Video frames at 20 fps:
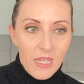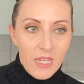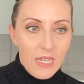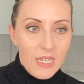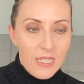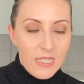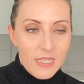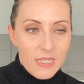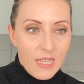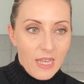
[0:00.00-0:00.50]

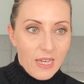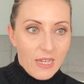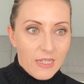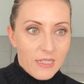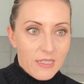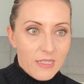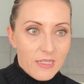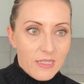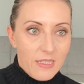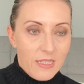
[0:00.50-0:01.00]
is that
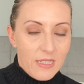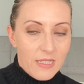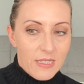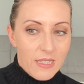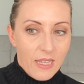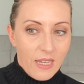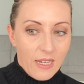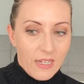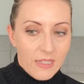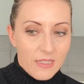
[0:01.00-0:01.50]

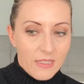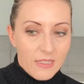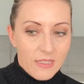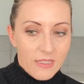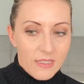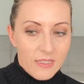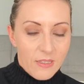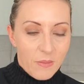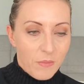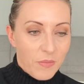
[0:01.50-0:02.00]

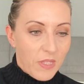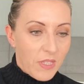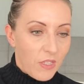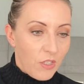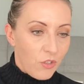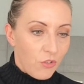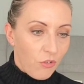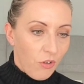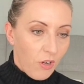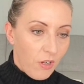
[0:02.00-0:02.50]
something
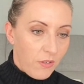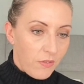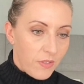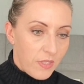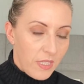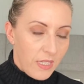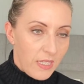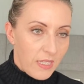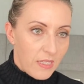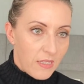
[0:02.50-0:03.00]
that drives
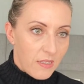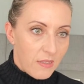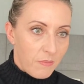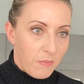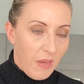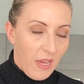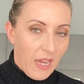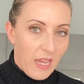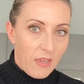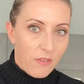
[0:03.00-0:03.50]
his
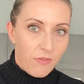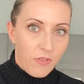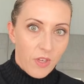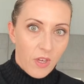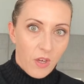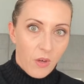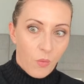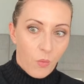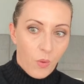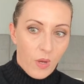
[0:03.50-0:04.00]

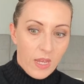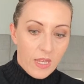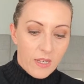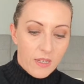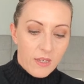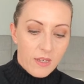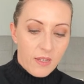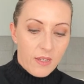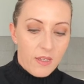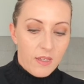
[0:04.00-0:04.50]
behaviour
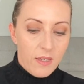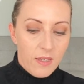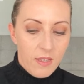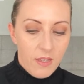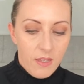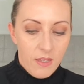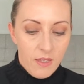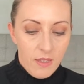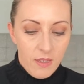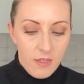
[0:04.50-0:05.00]
when
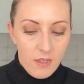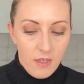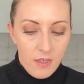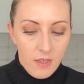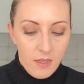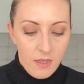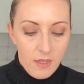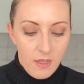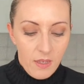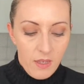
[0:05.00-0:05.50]

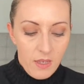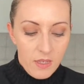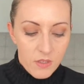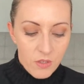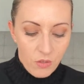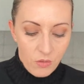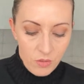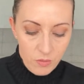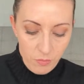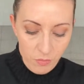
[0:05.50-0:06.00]
his
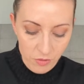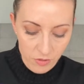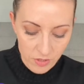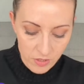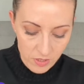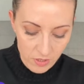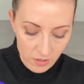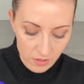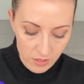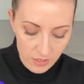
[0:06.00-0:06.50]
older brother
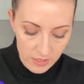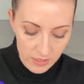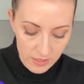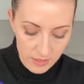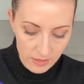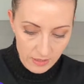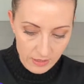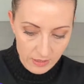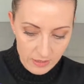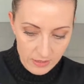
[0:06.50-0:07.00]
dies
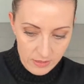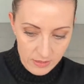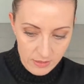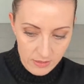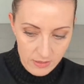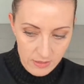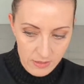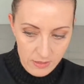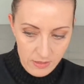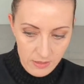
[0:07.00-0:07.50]
and
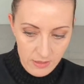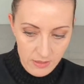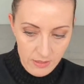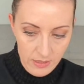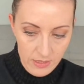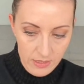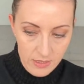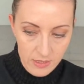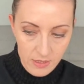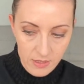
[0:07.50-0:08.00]

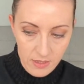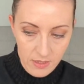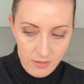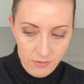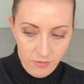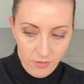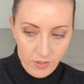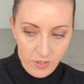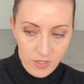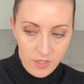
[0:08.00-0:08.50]
he suddenly
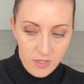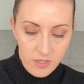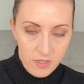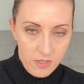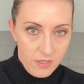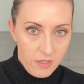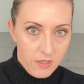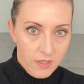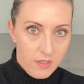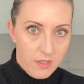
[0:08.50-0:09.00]
finds
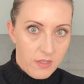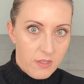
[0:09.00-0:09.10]
that